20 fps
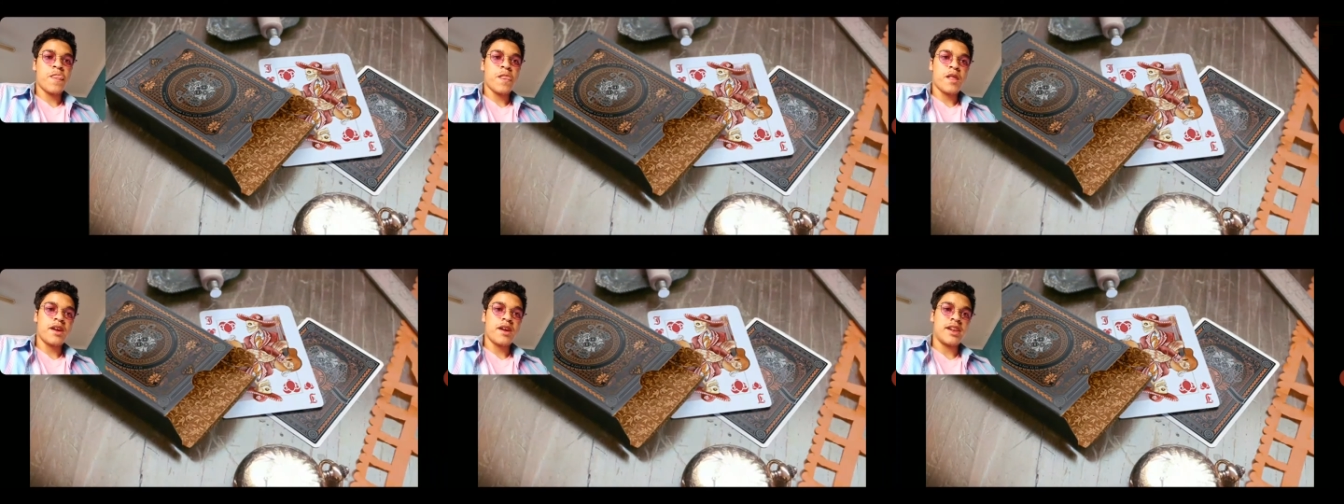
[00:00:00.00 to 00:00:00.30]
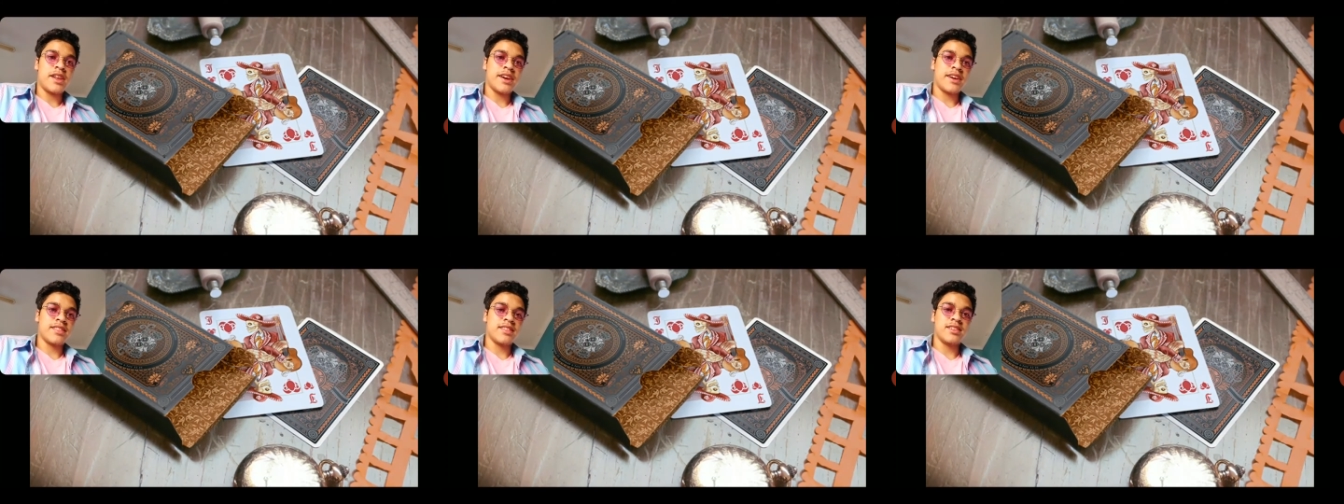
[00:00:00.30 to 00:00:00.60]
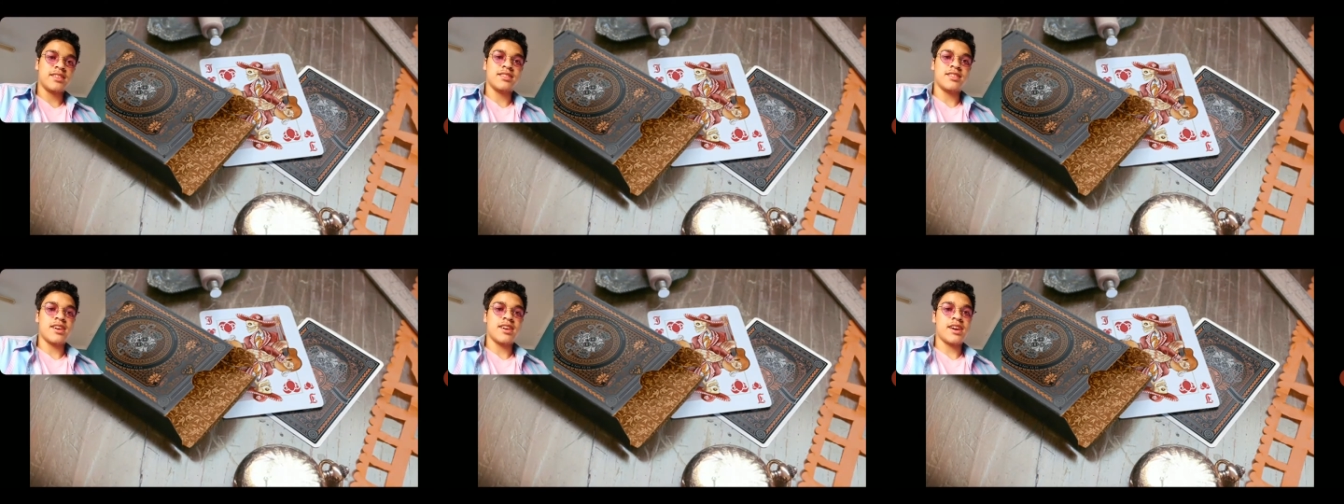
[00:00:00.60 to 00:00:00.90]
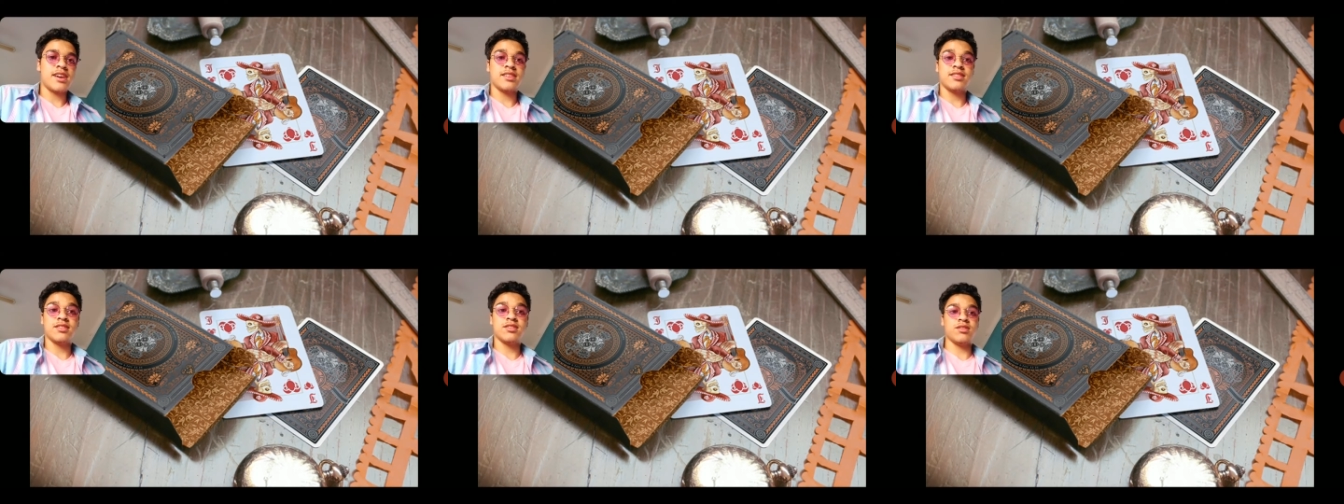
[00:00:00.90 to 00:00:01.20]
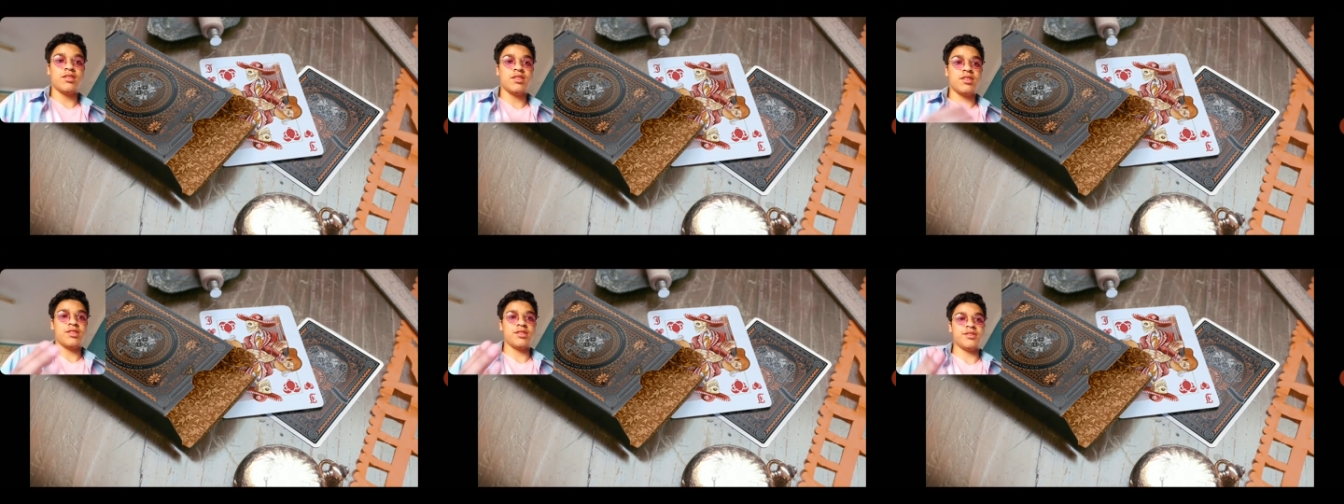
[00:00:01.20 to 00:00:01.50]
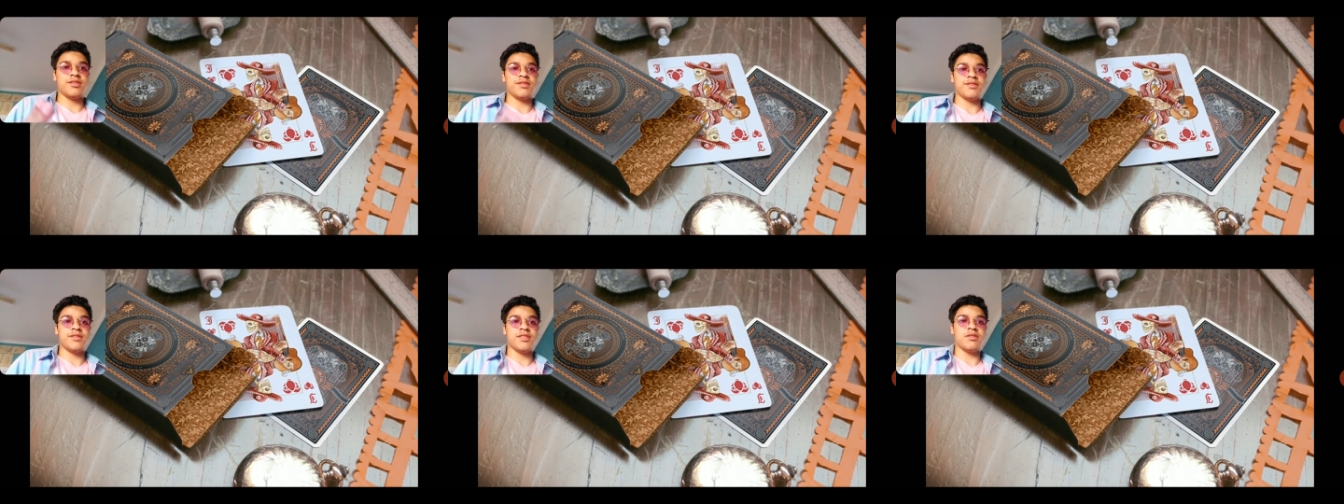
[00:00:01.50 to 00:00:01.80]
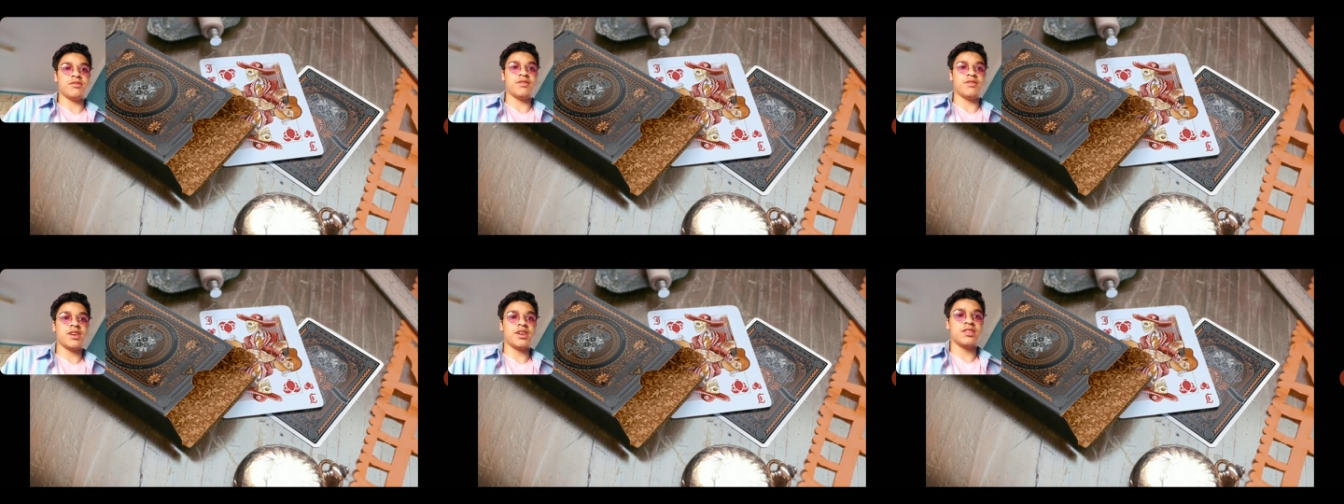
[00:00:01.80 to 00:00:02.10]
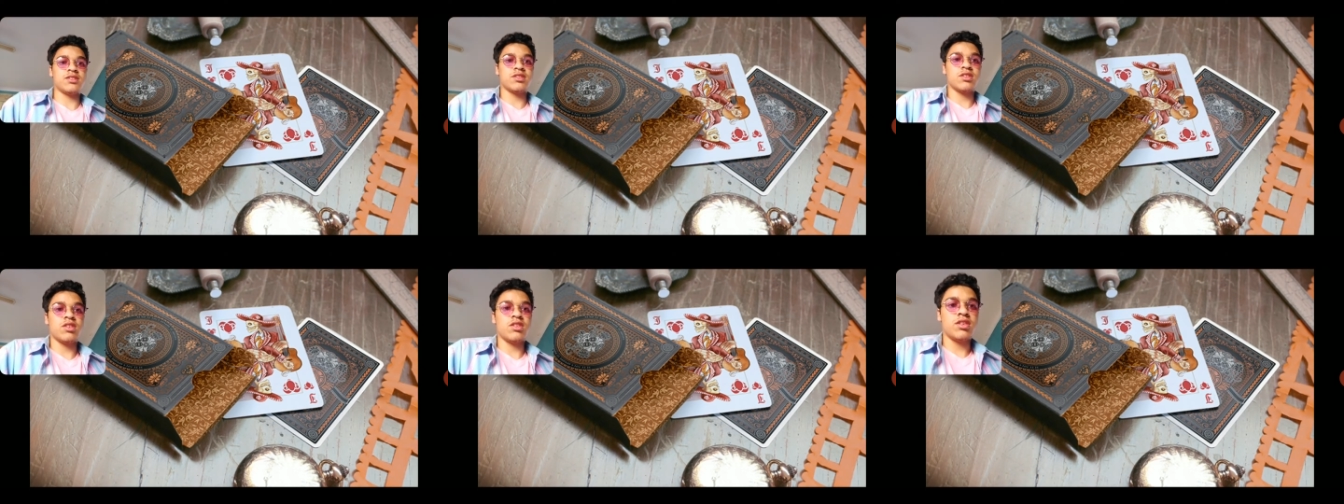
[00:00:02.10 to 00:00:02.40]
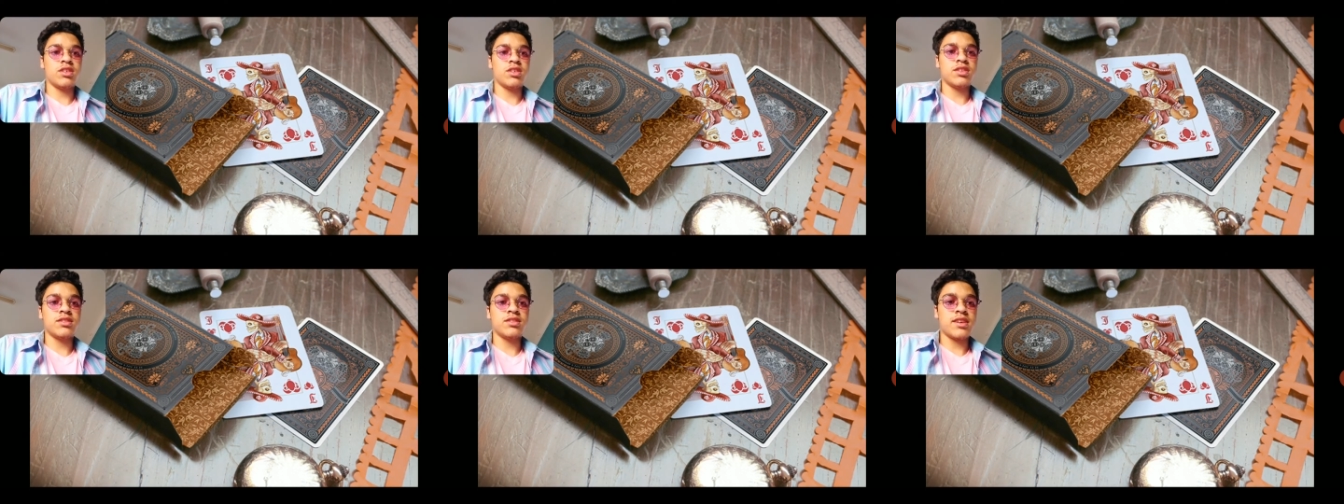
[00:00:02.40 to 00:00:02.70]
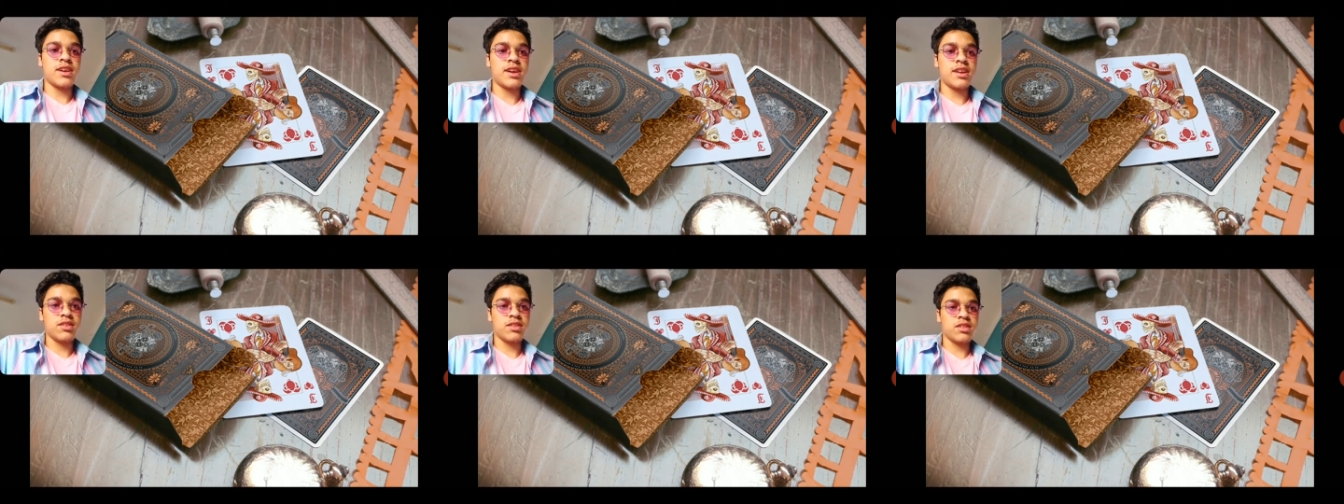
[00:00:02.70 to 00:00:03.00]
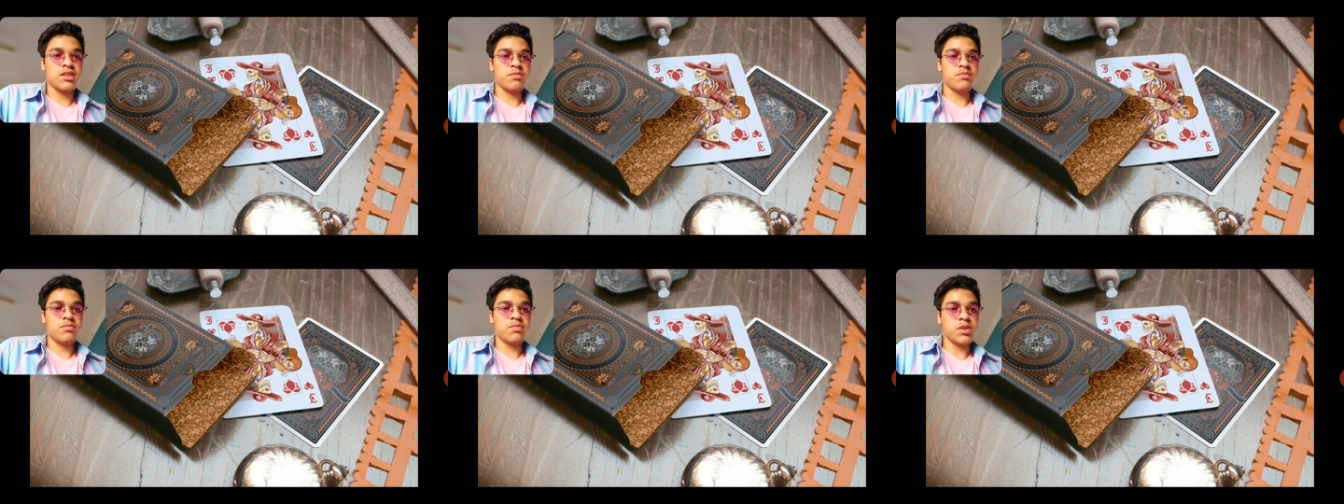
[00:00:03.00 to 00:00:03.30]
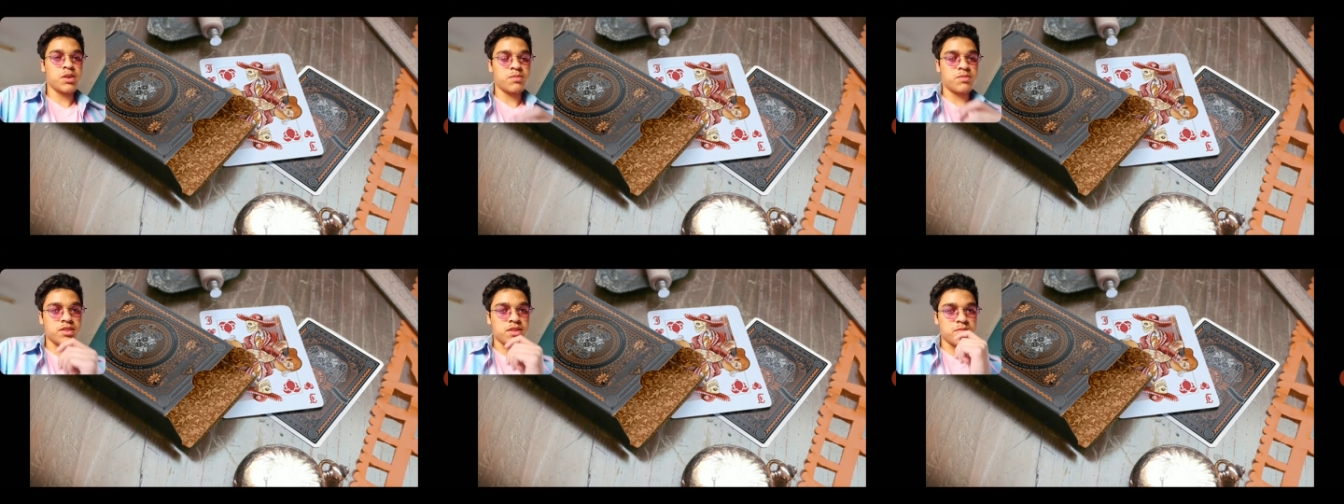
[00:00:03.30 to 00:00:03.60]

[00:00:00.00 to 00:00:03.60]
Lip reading: I like the designs on the face cards and on the pips.